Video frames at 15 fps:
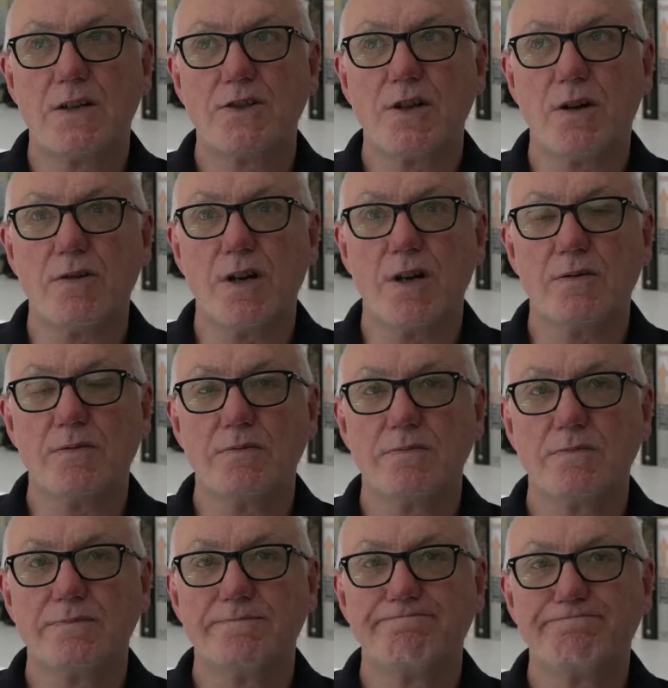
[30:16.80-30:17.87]
Don't know.
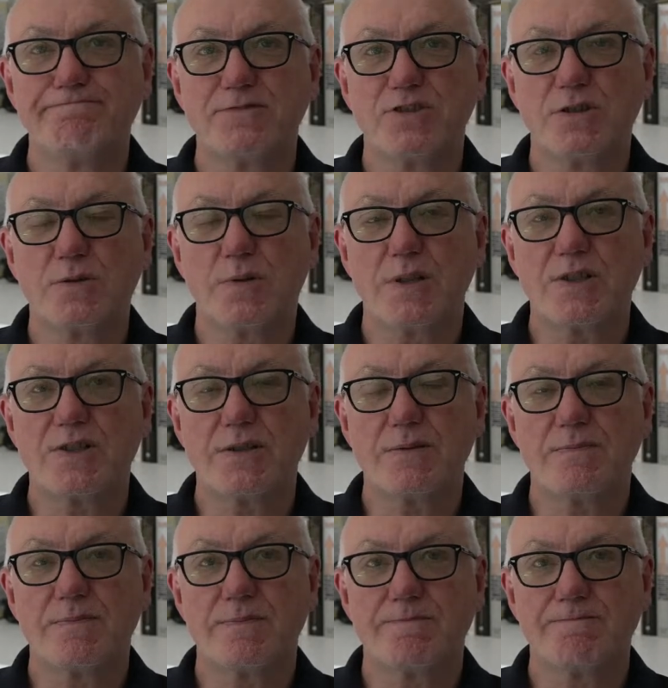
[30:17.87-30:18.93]
Good question.